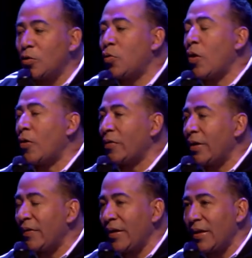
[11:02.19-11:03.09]
quote
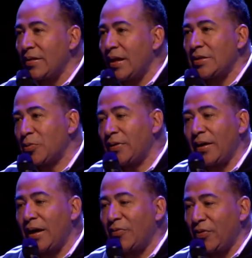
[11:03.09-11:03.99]
and they that that's what
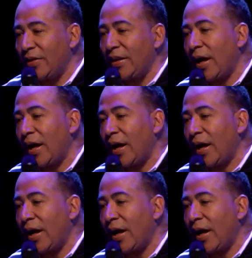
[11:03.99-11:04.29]
they got for the